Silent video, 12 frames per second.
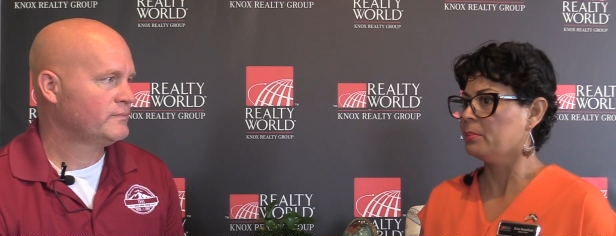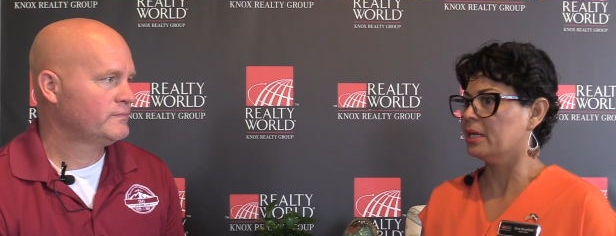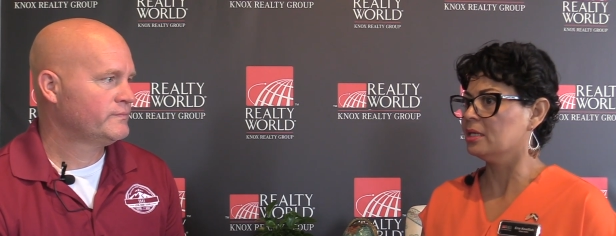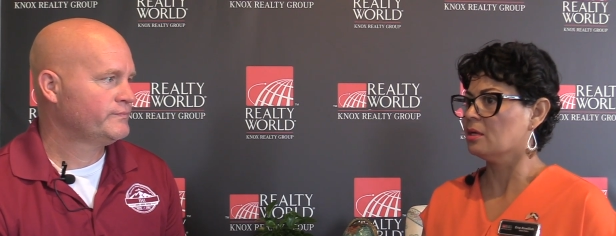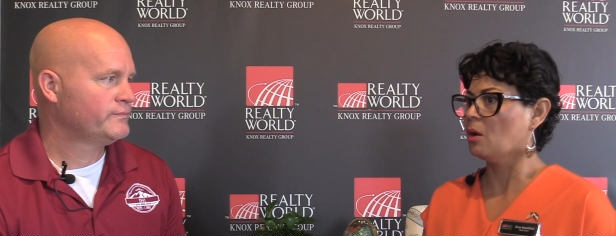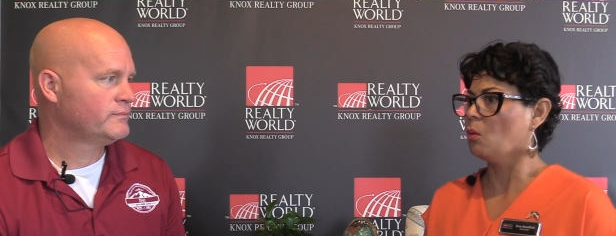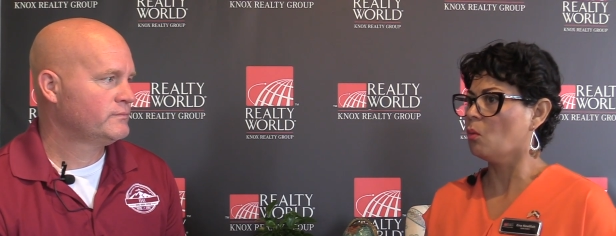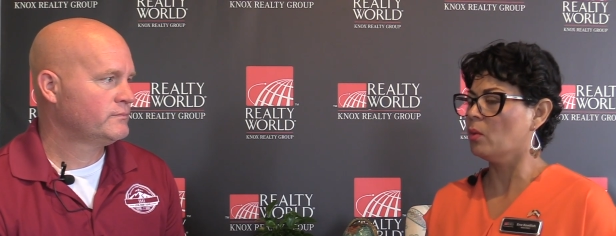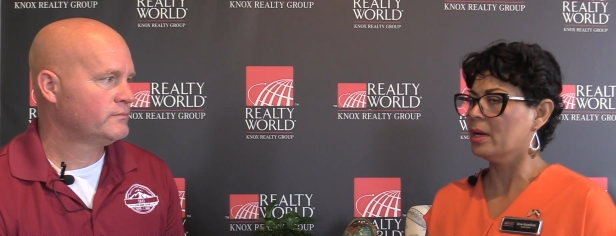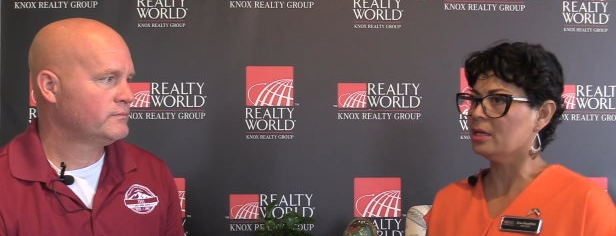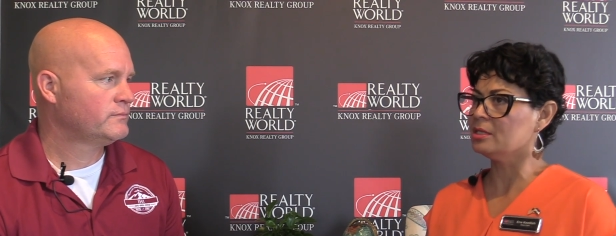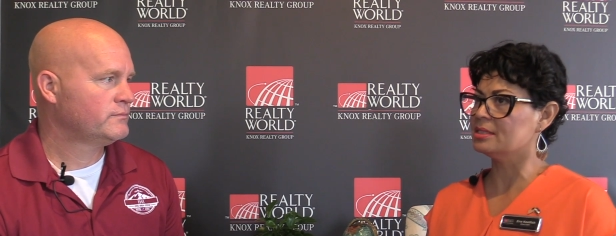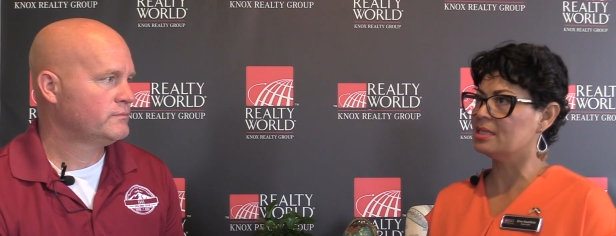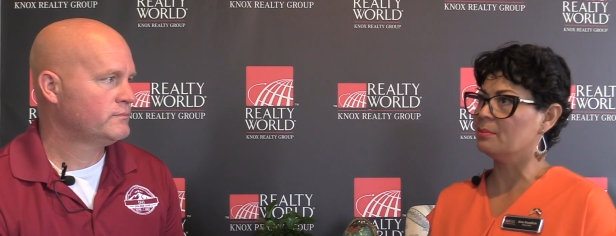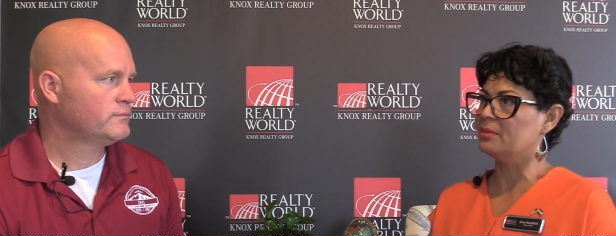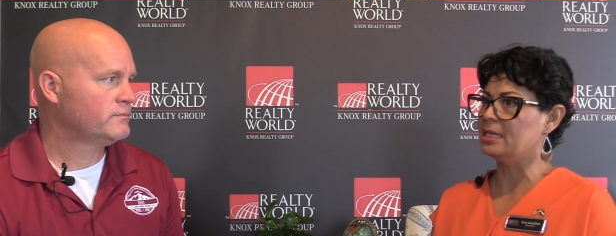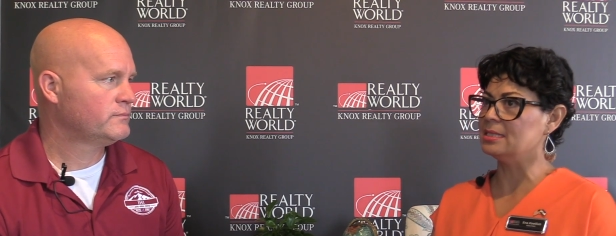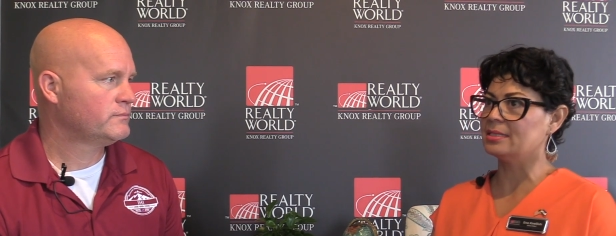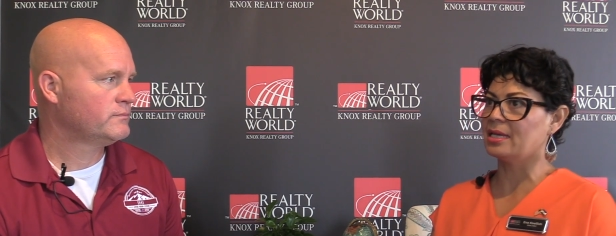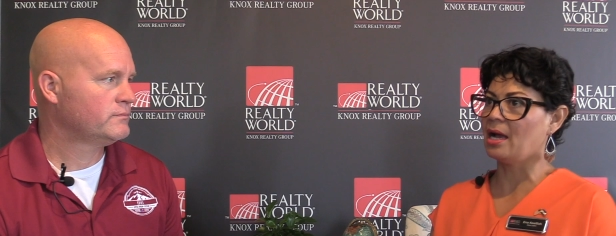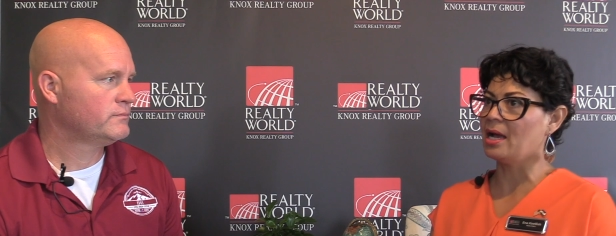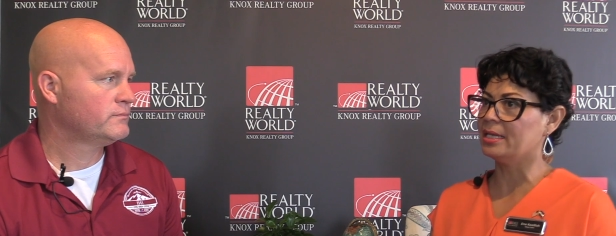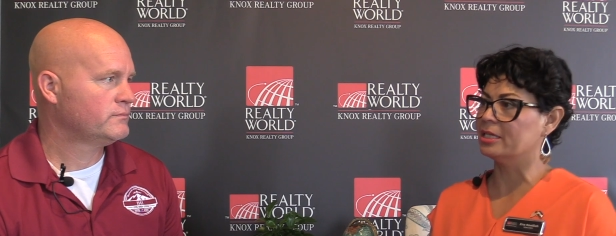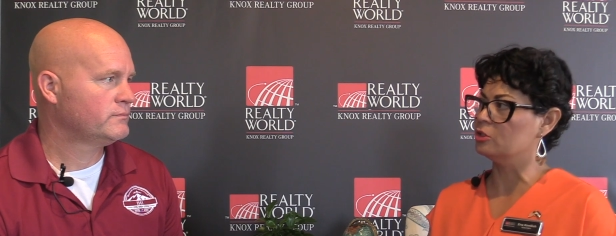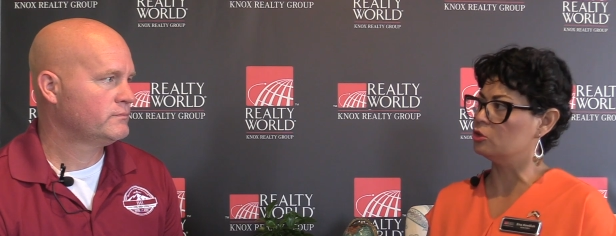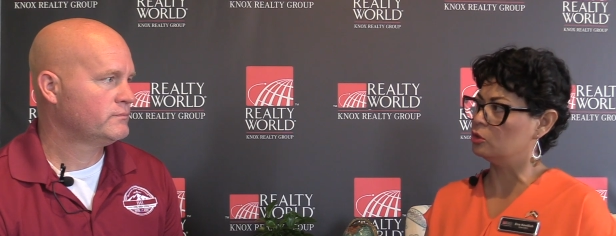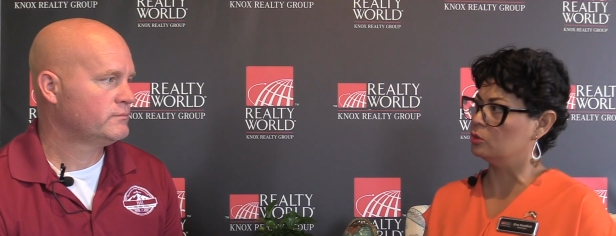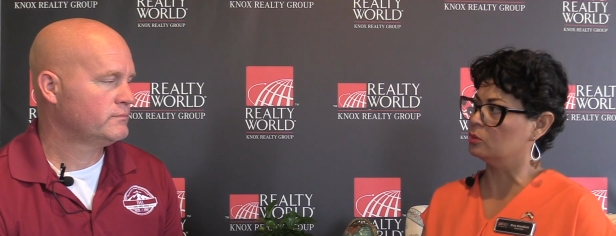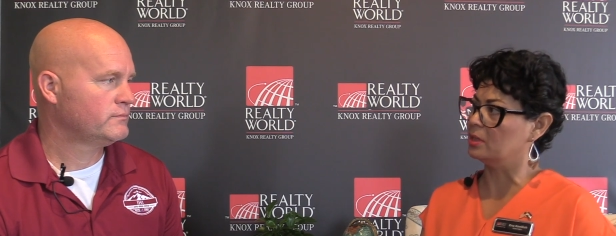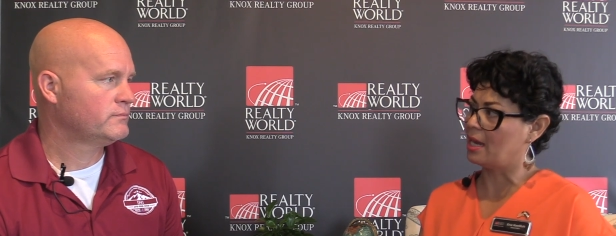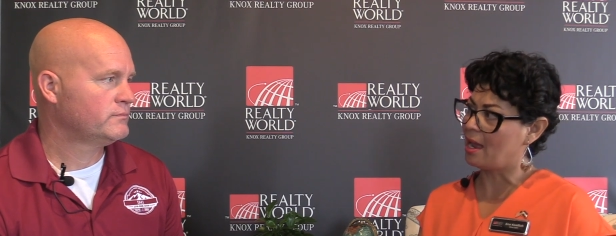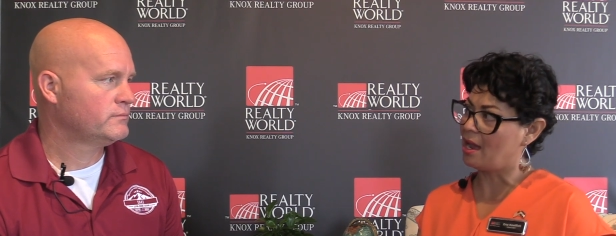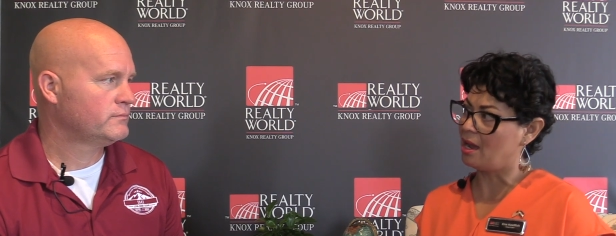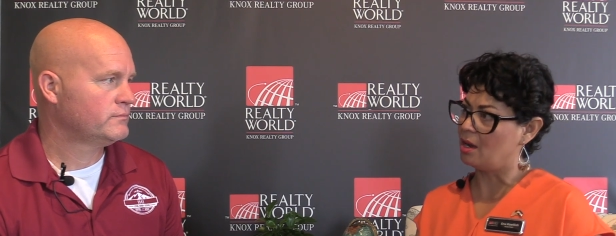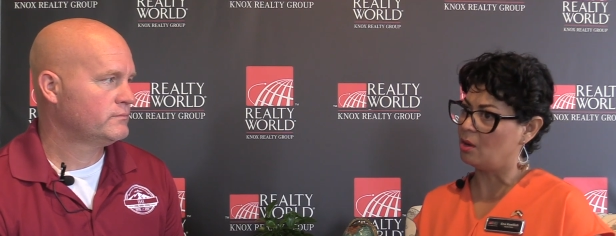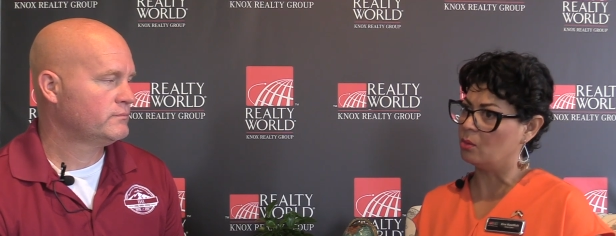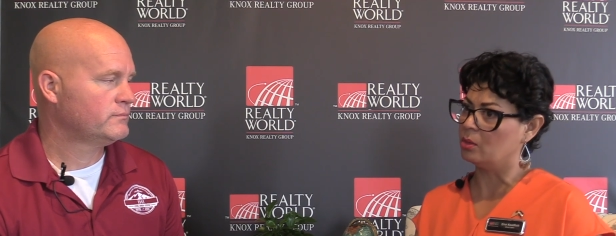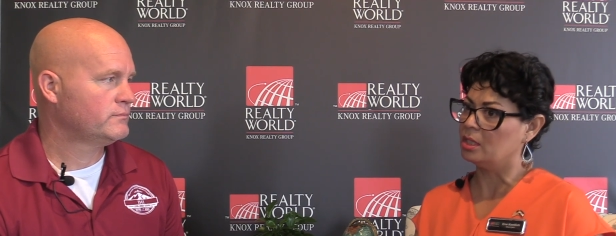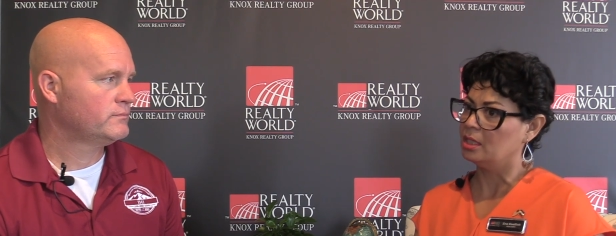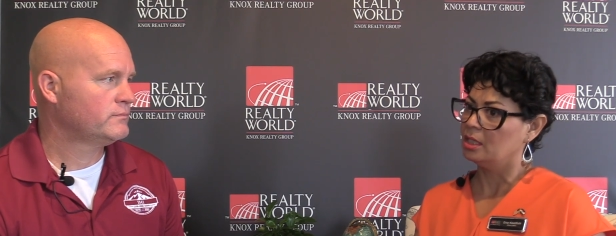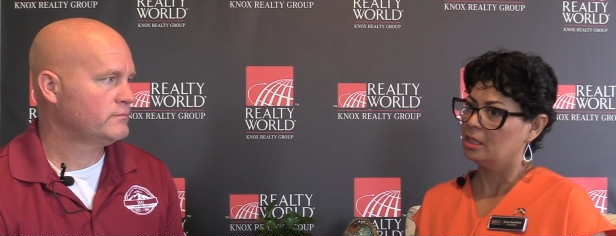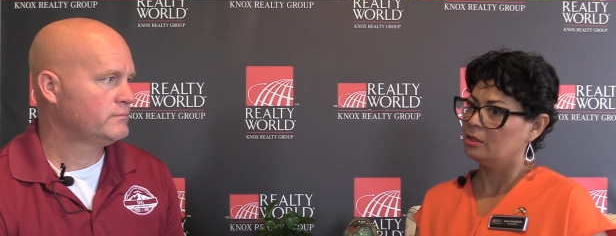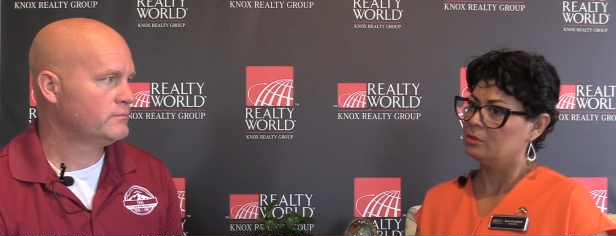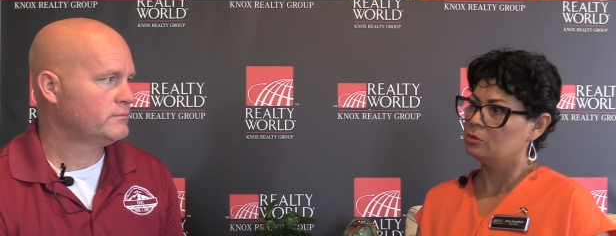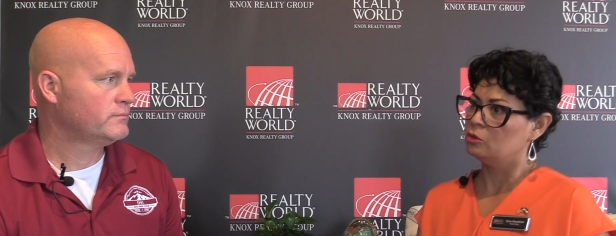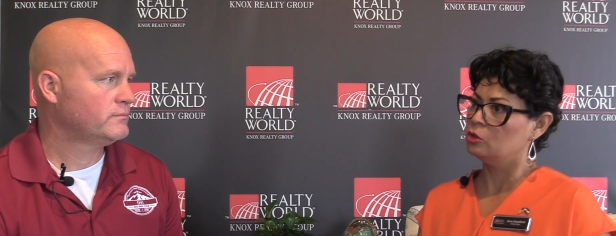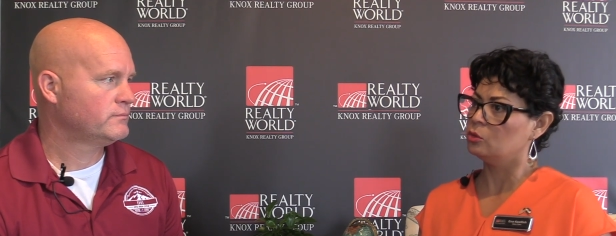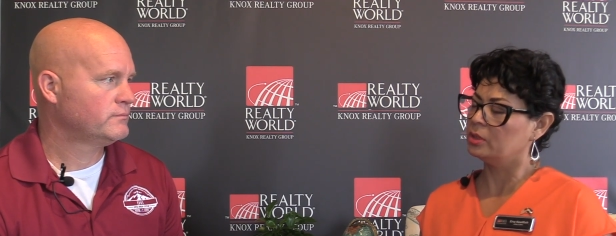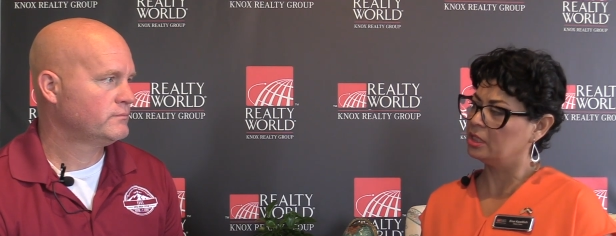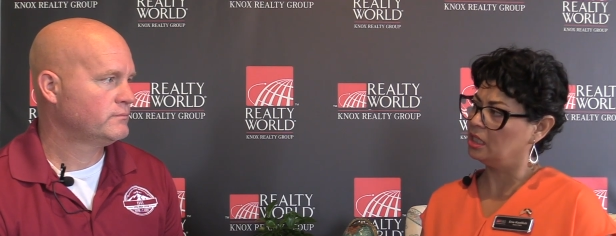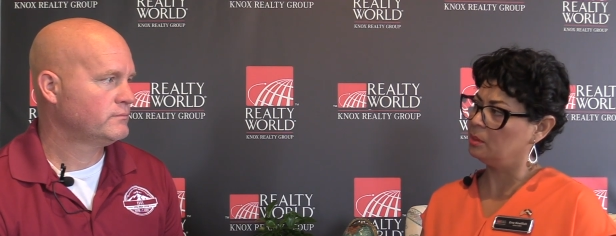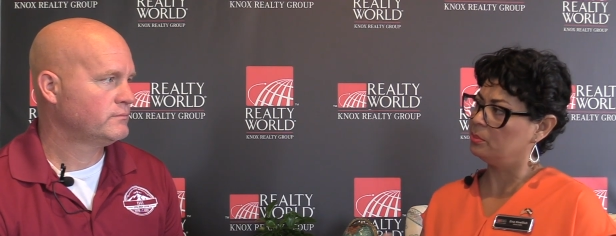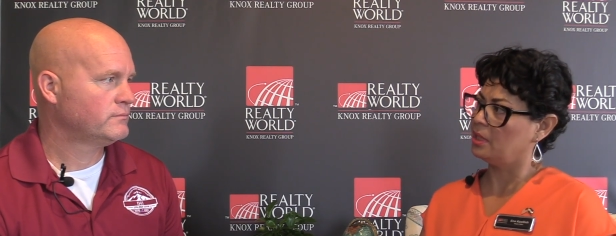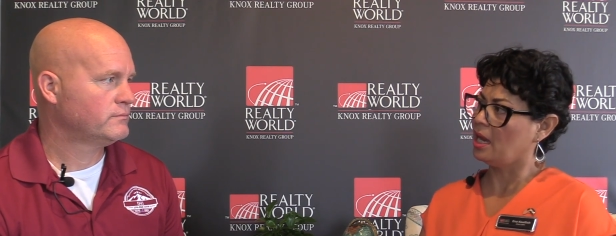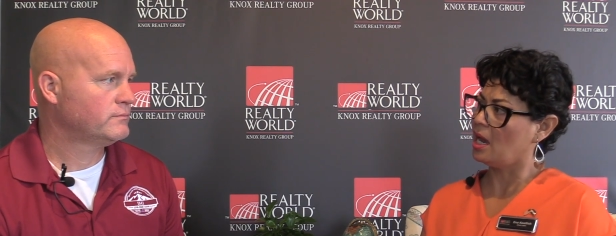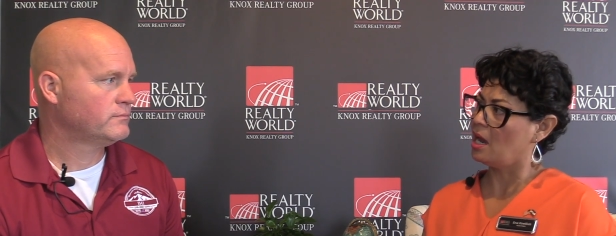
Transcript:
Speaker 1: But what are some things that I can do now to keep the